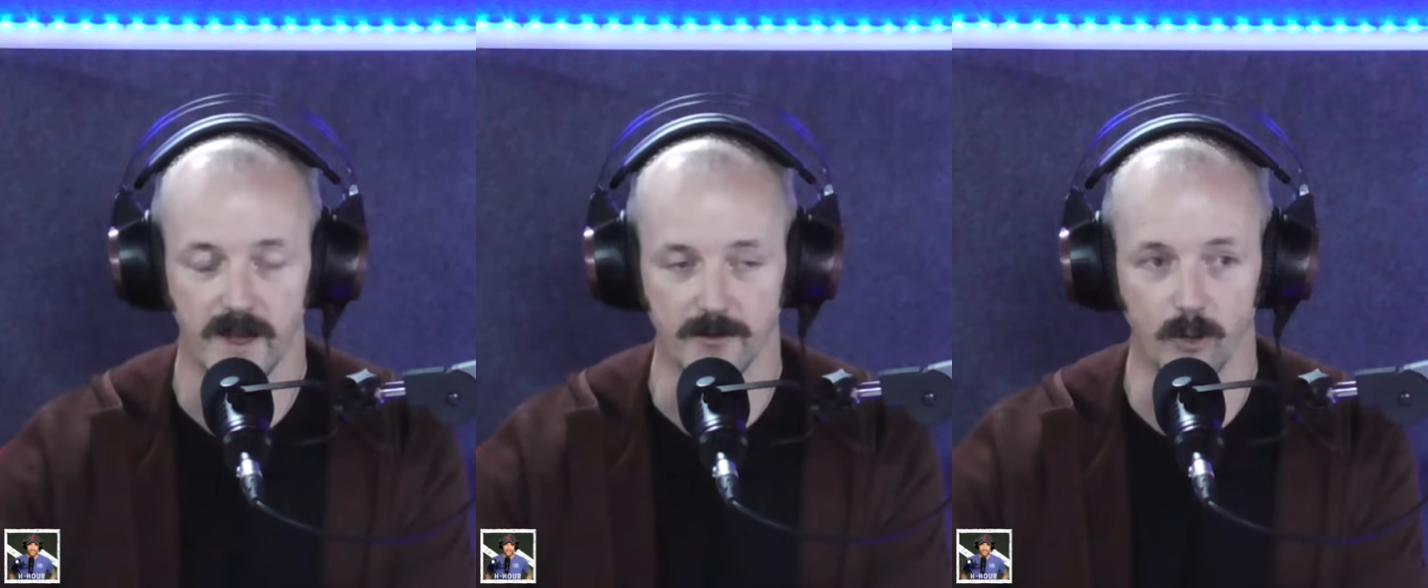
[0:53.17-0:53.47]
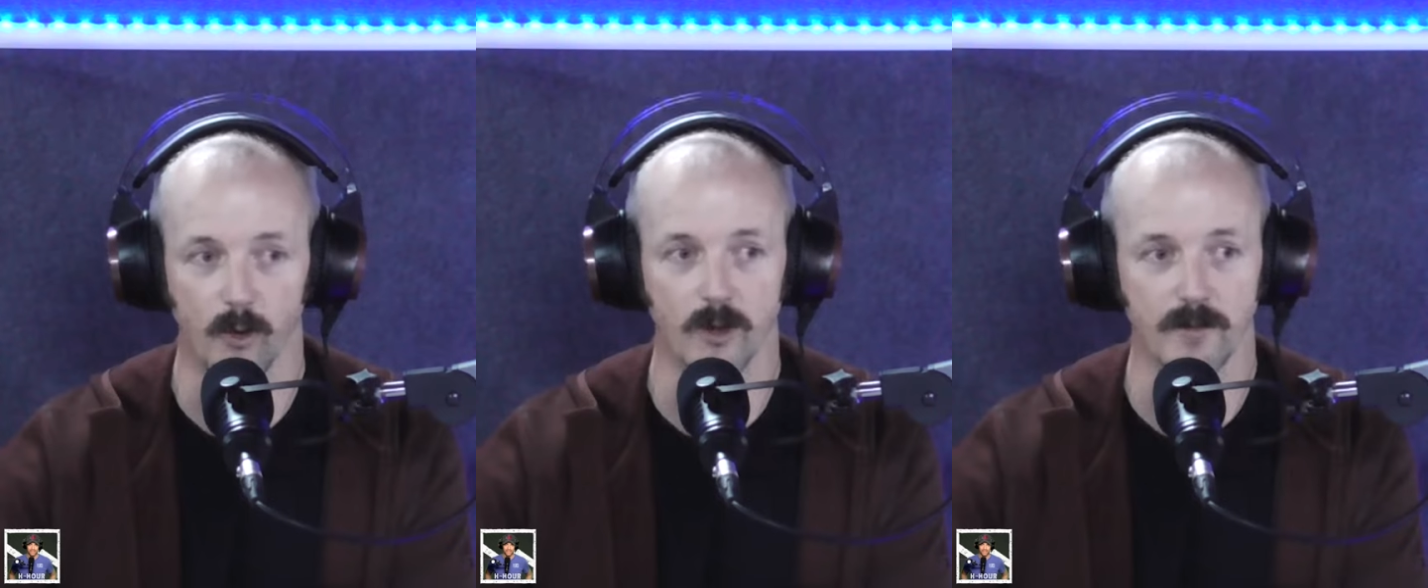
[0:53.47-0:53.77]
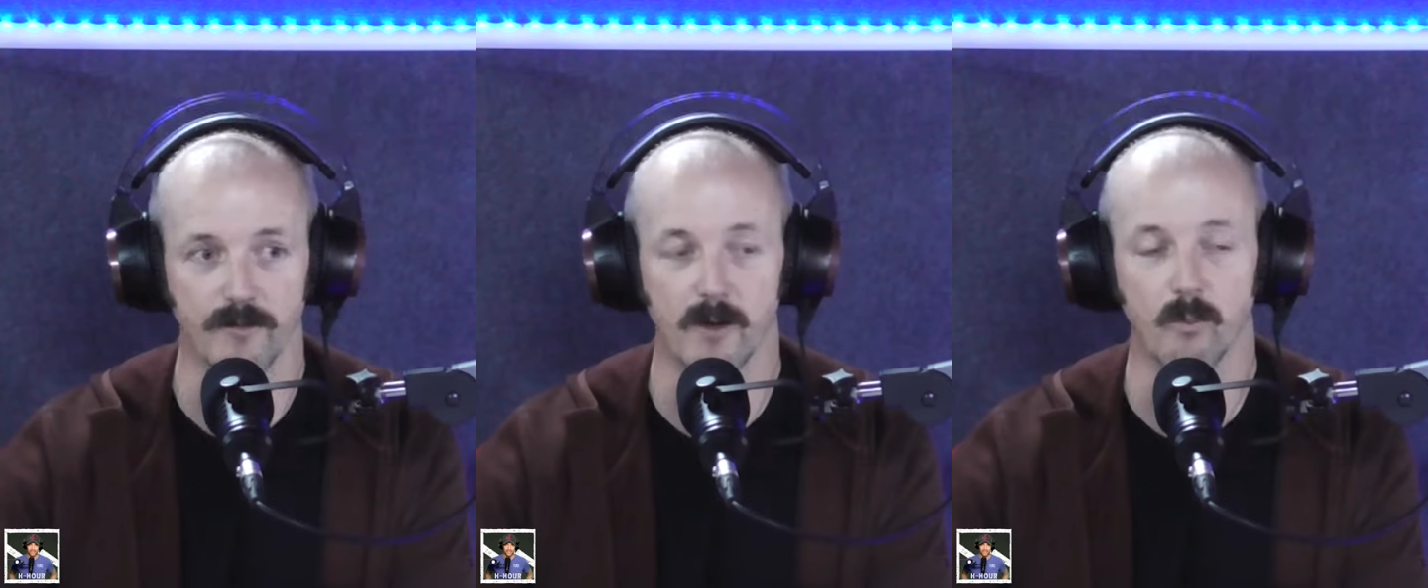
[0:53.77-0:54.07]
And
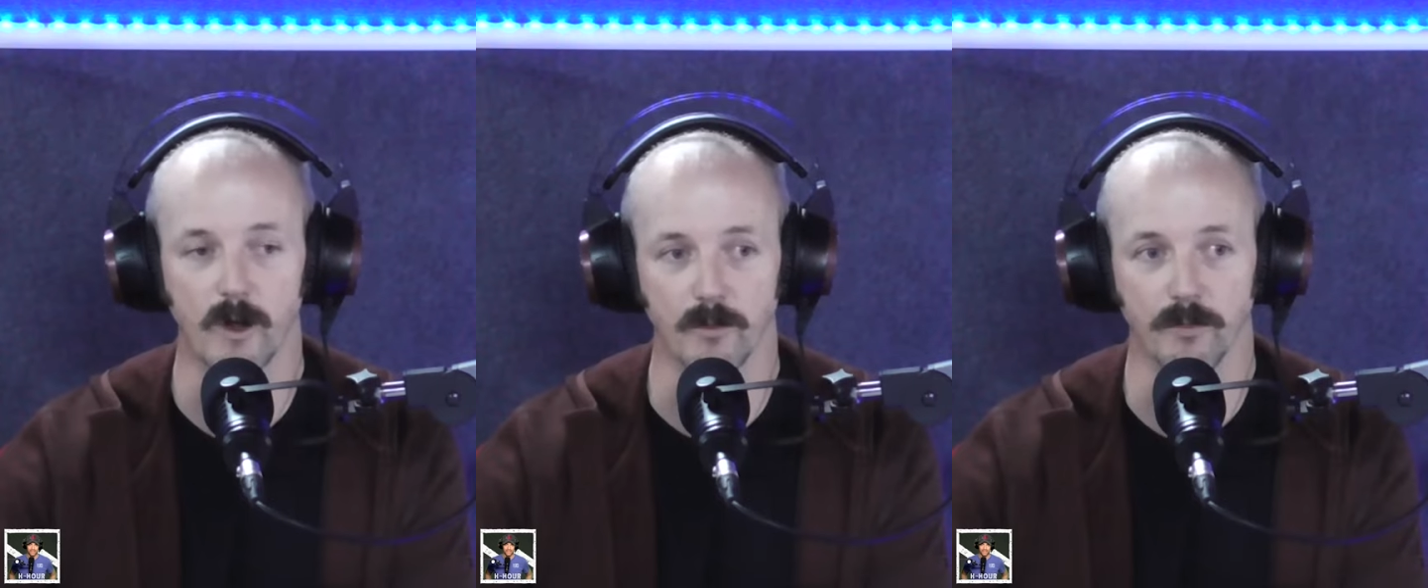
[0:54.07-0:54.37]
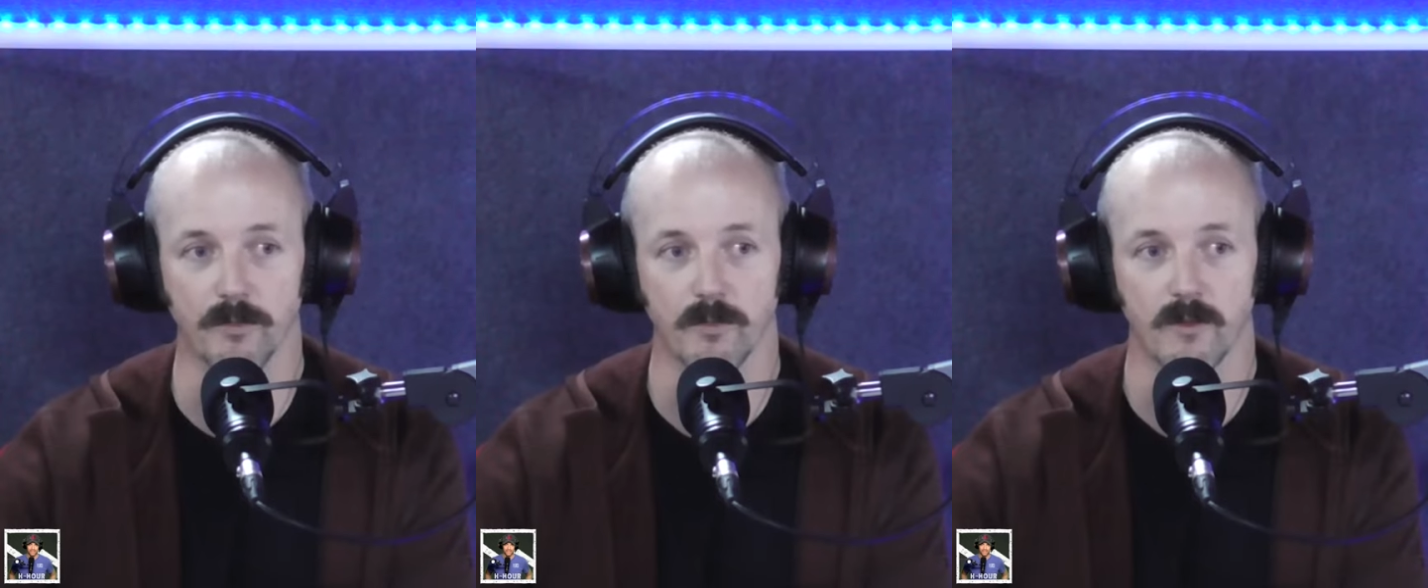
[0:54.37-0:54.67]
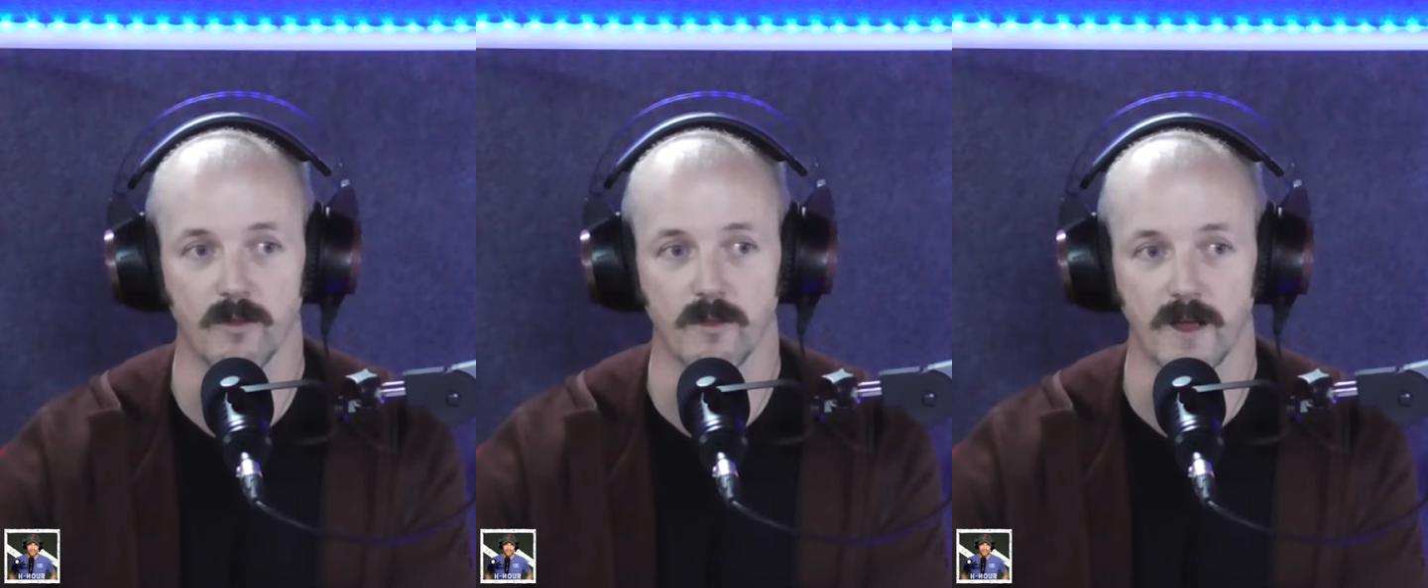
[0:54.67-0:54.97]
all of their wealth
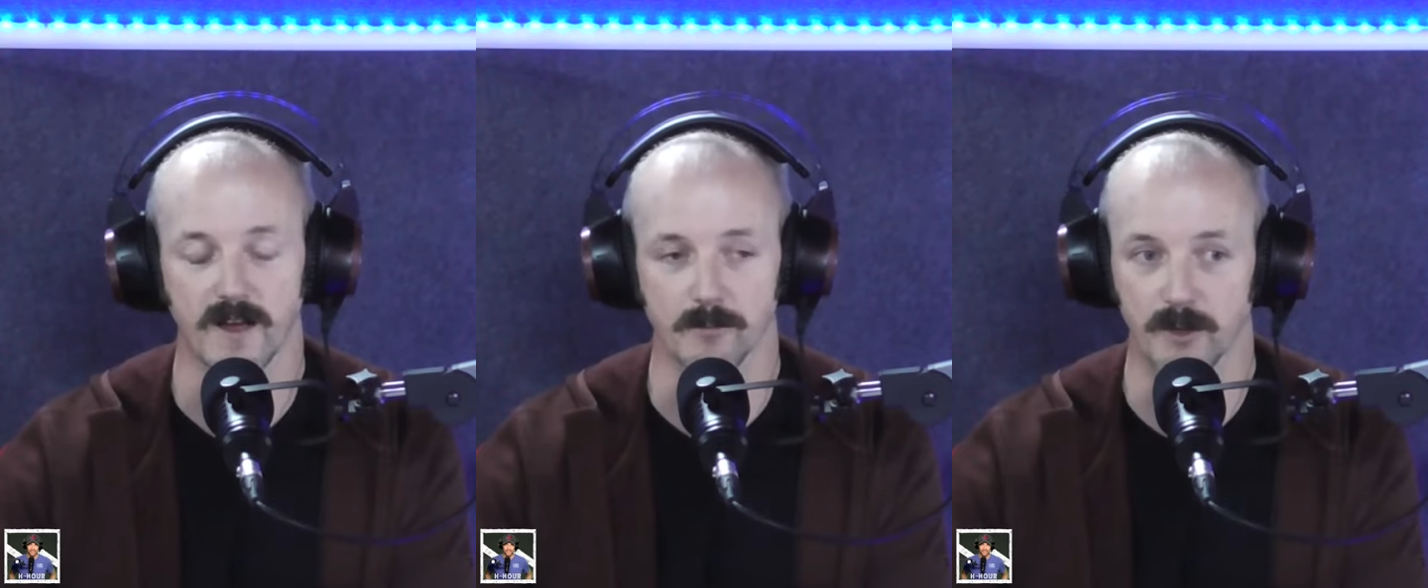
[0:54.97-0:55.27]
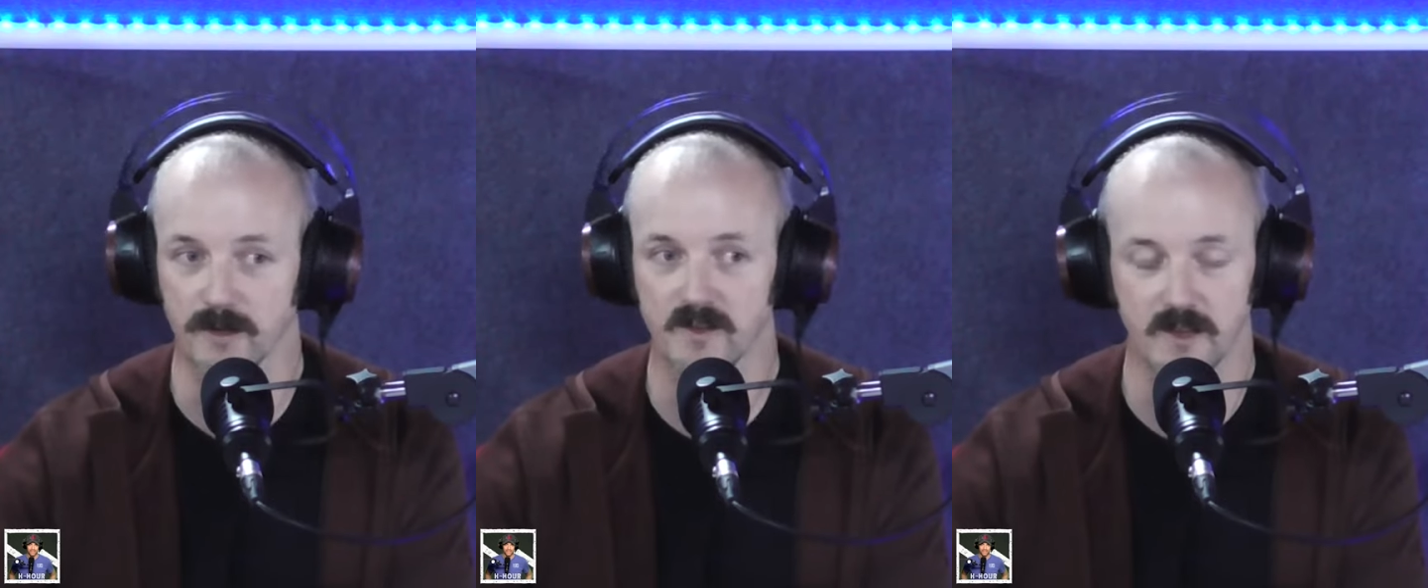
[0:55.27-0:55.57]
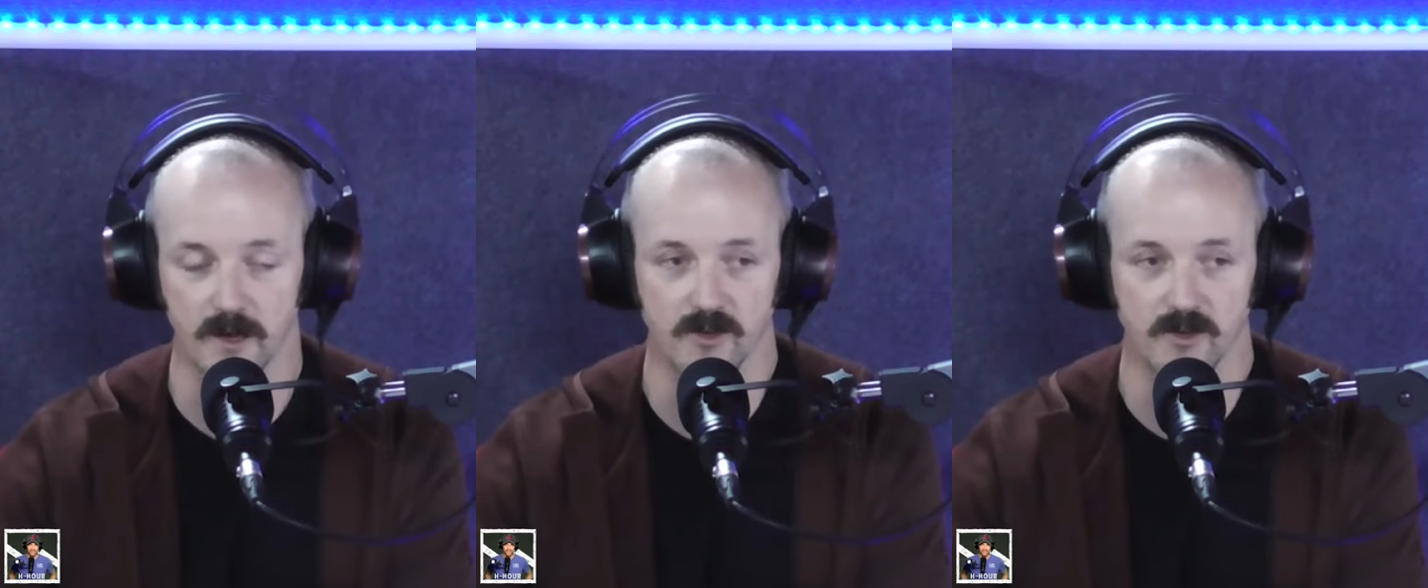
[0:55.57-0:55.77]
and ability